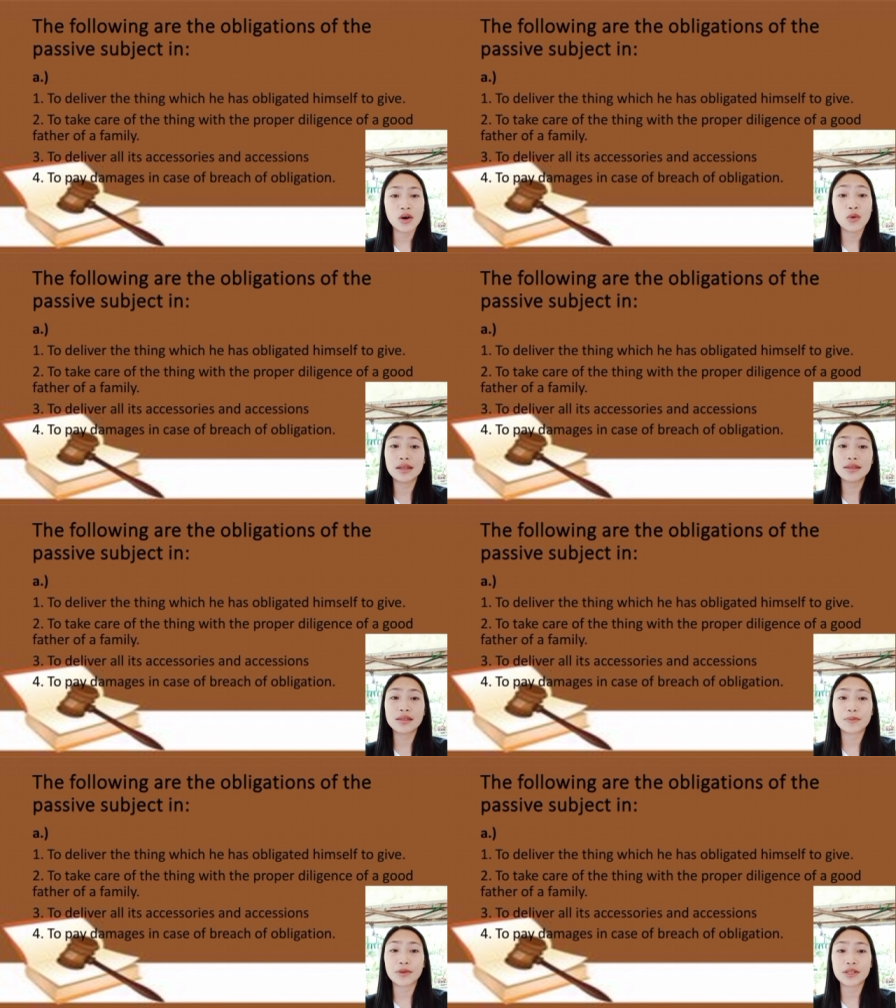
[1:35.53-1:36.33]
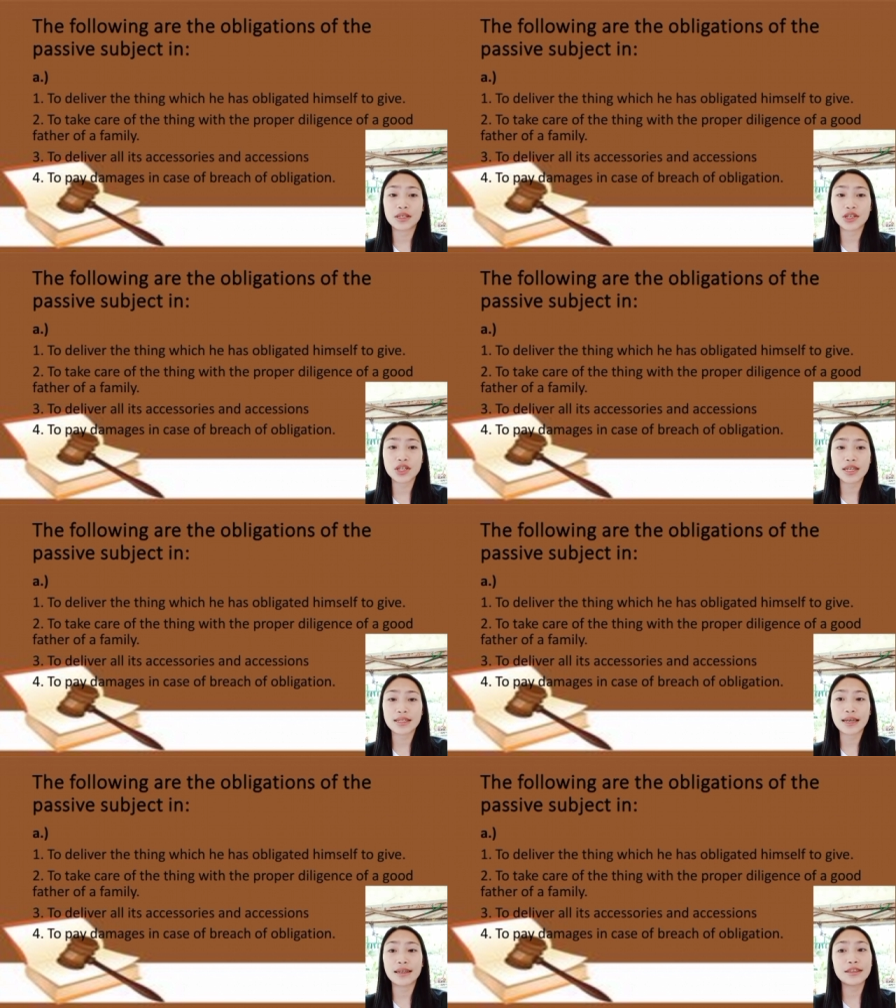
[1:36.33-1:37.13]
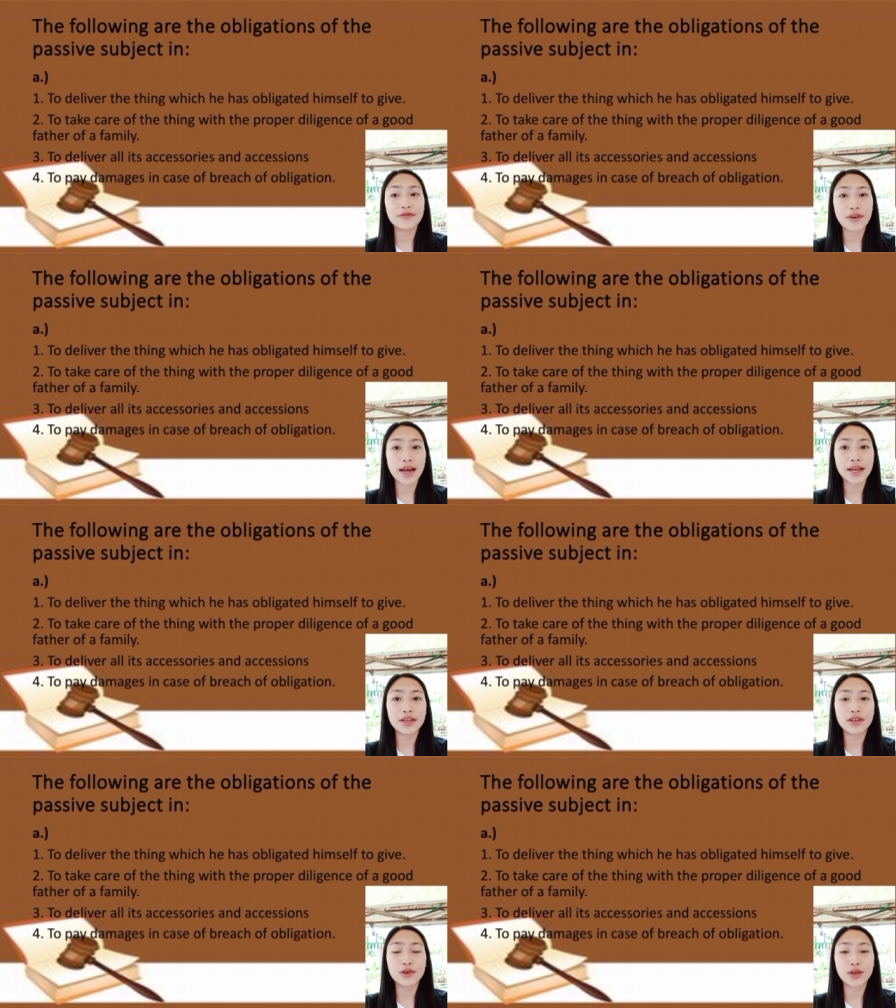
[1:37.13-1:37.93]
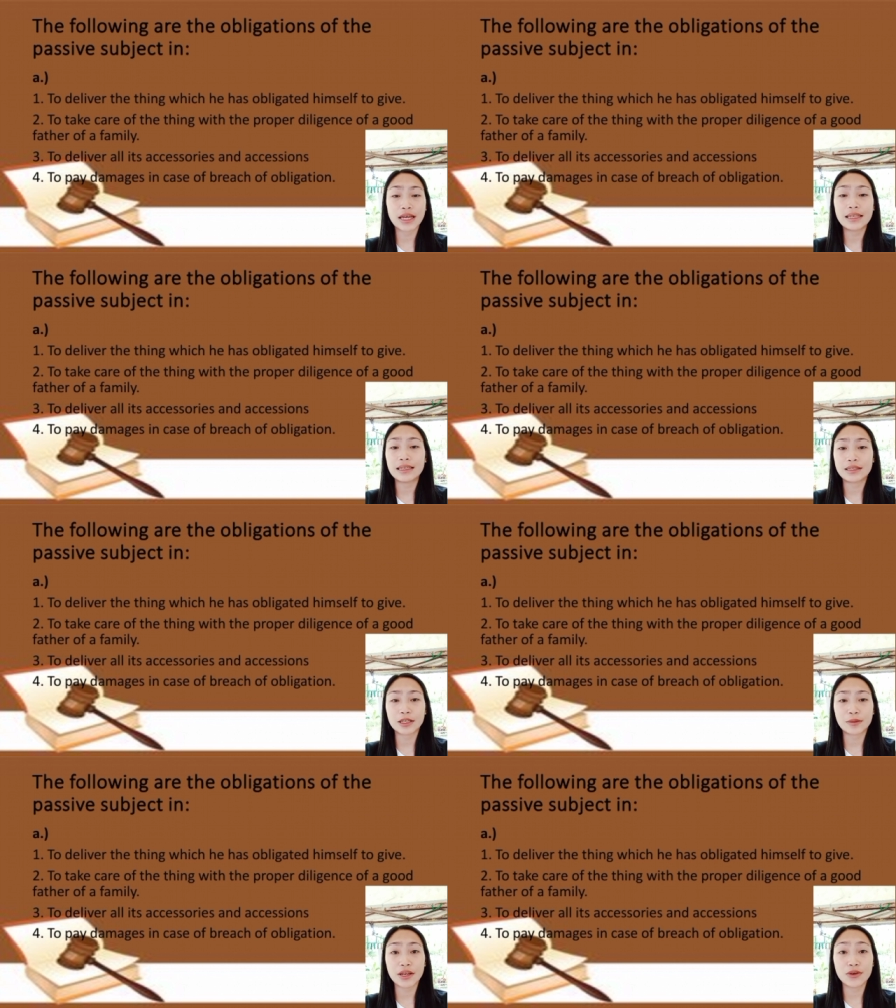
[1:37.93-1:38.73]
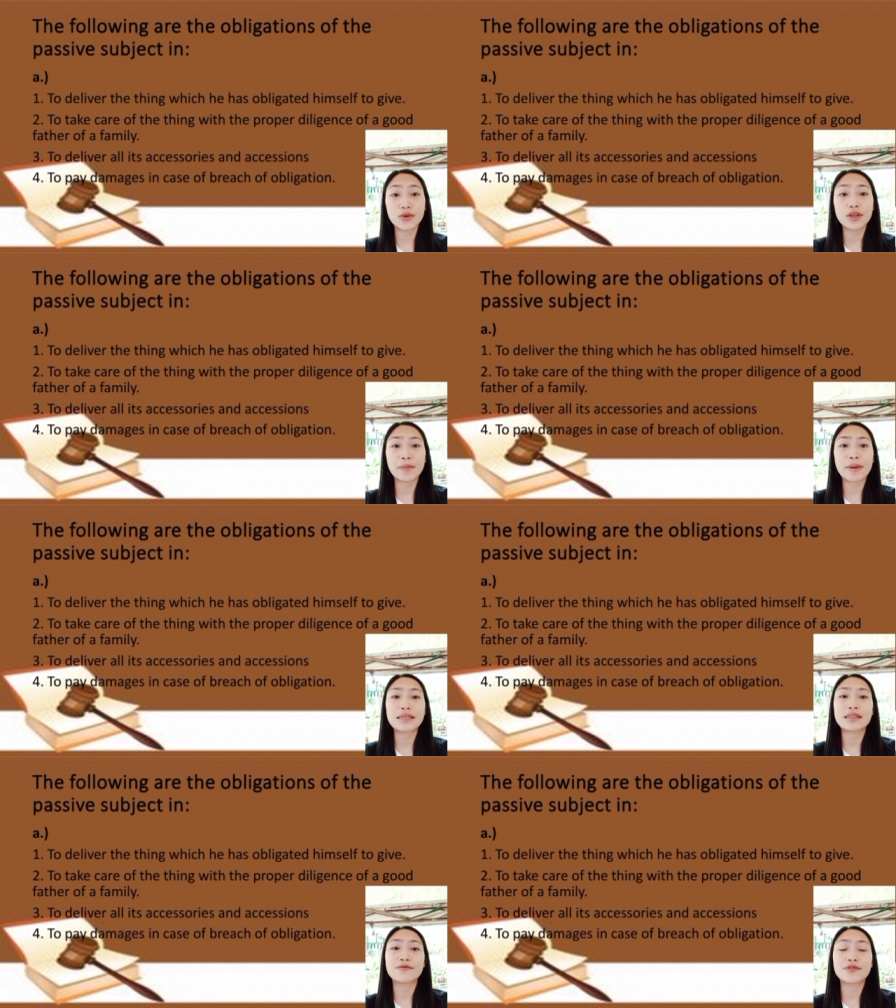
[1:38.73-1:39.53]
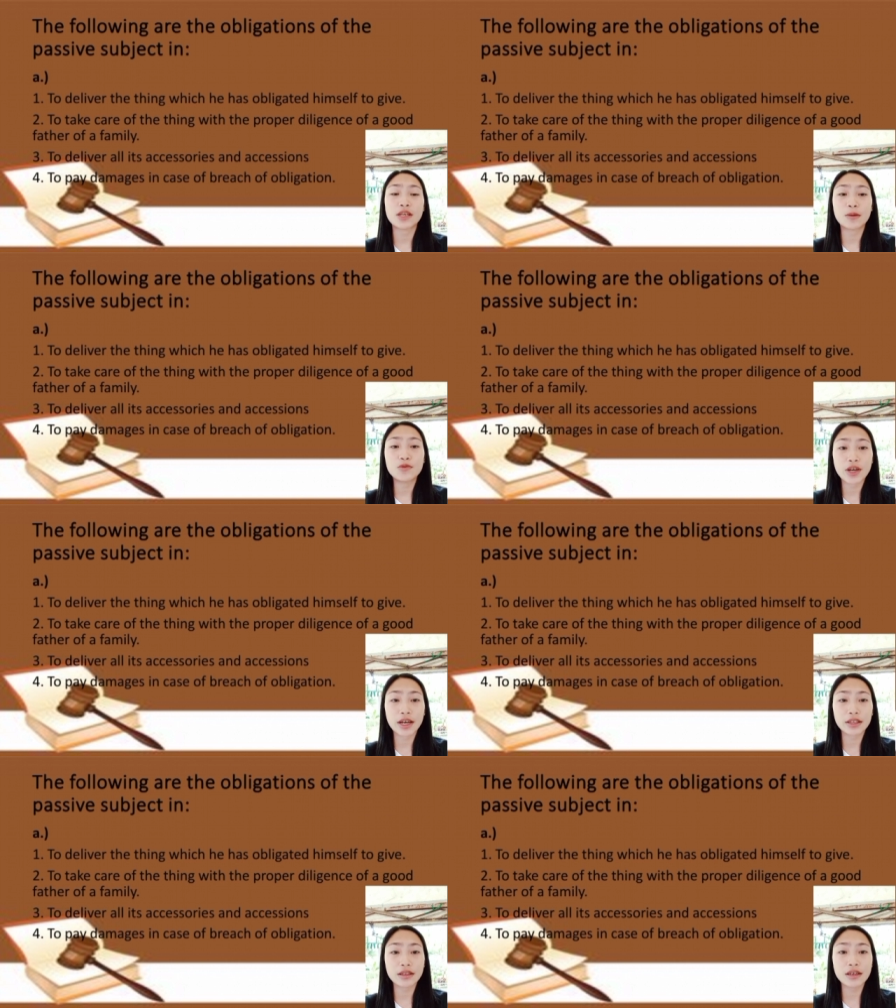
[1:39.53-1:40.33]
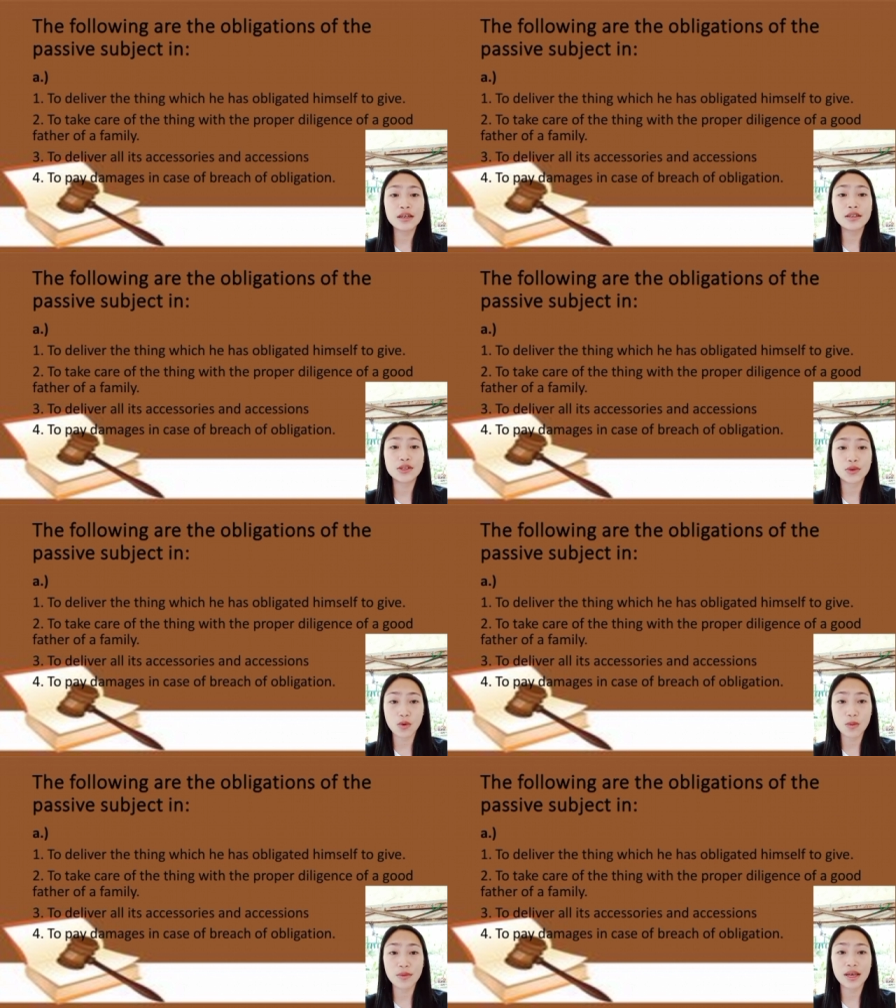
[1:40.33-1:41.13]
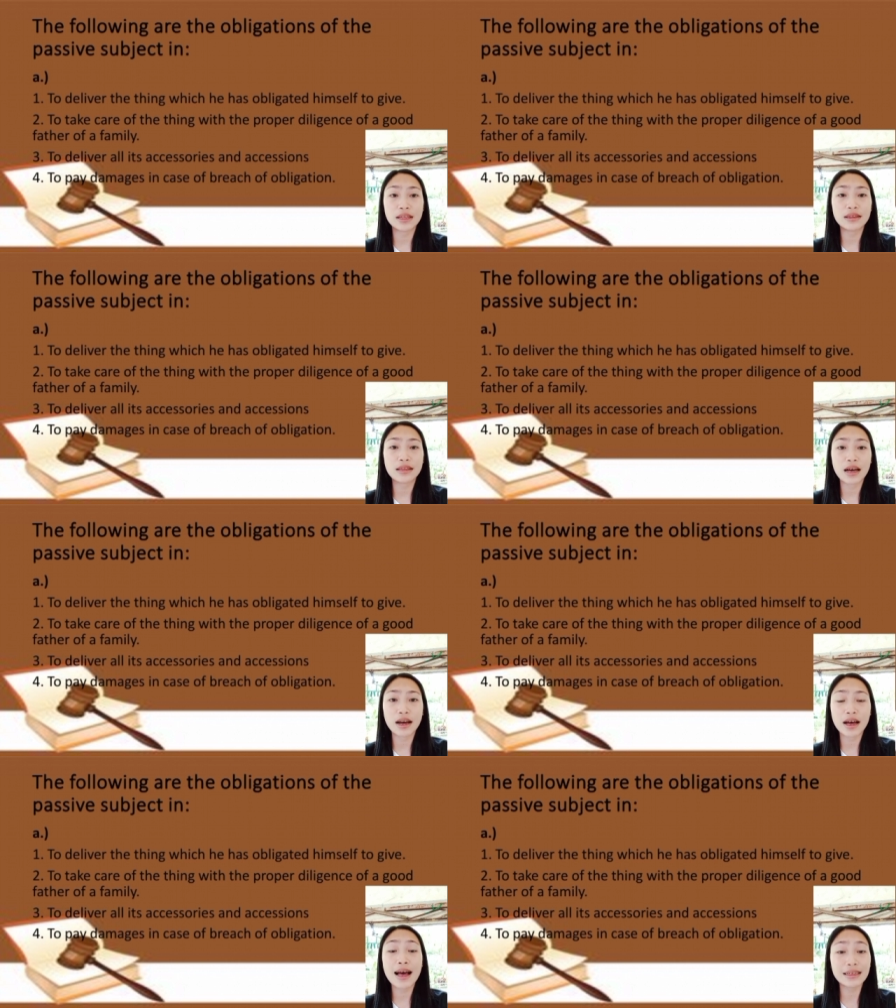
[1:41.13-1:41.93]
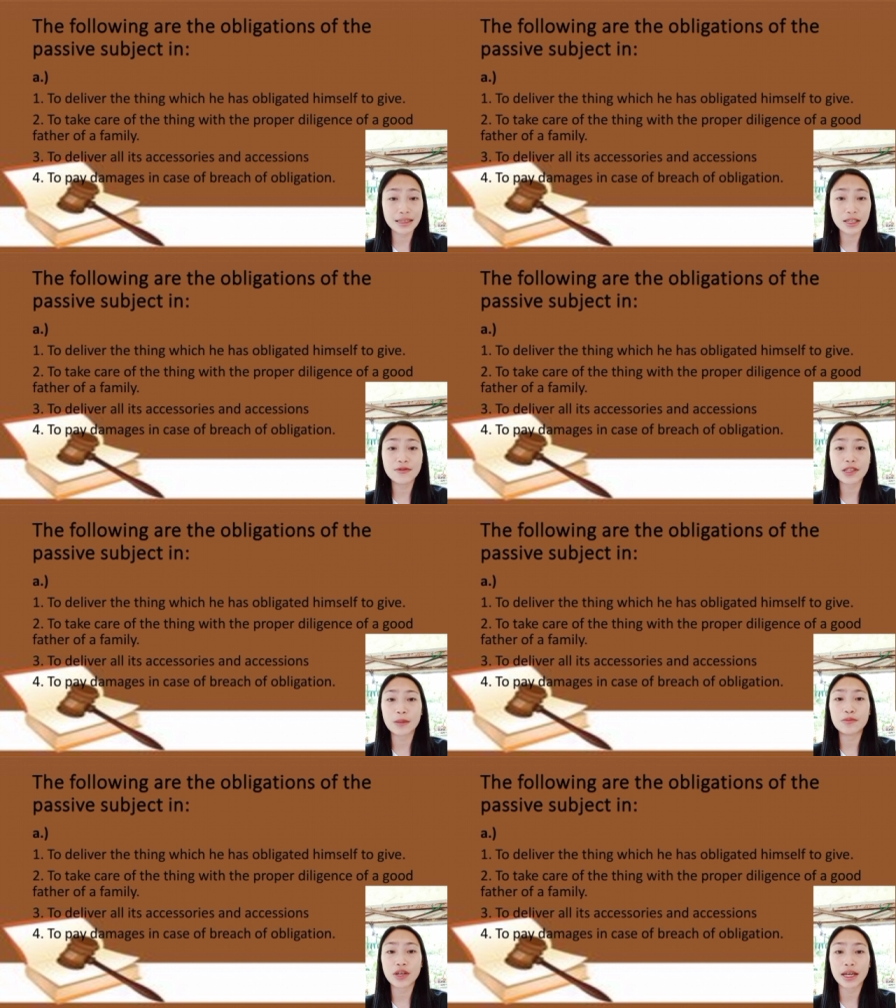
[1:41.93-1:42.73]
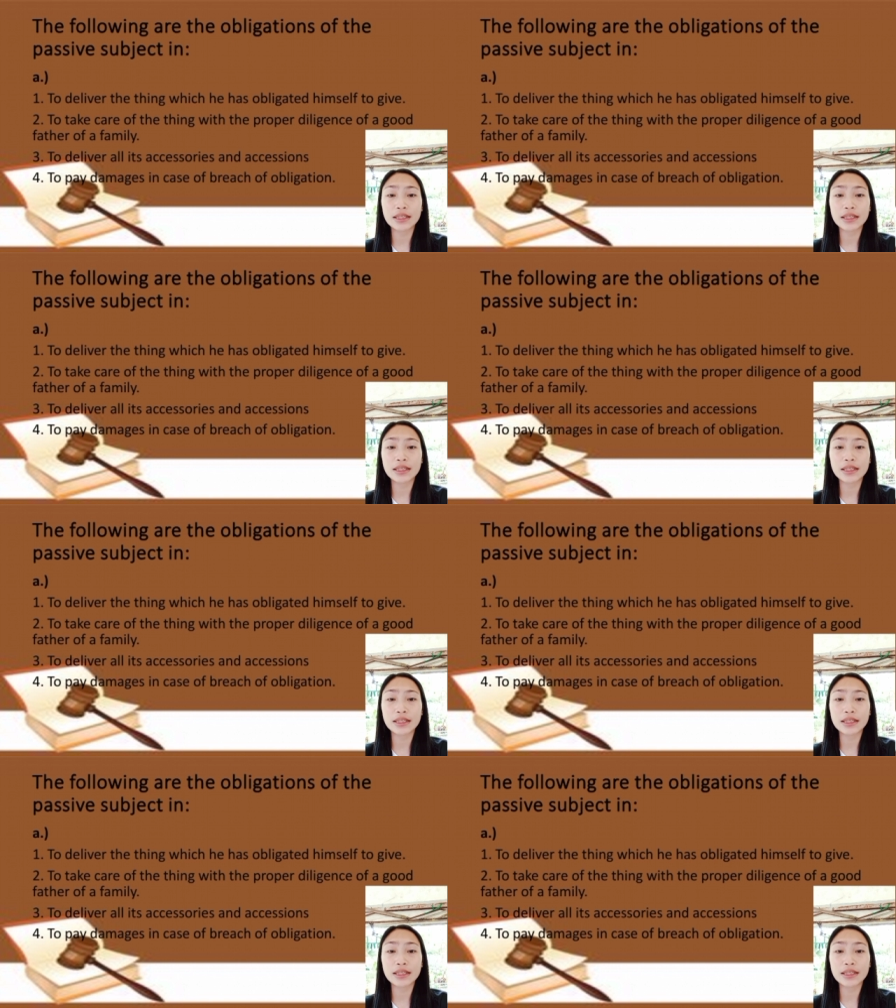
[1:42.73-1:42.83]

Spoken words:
Once the prestation is identified, you can determine who the passive subject is whom the active subject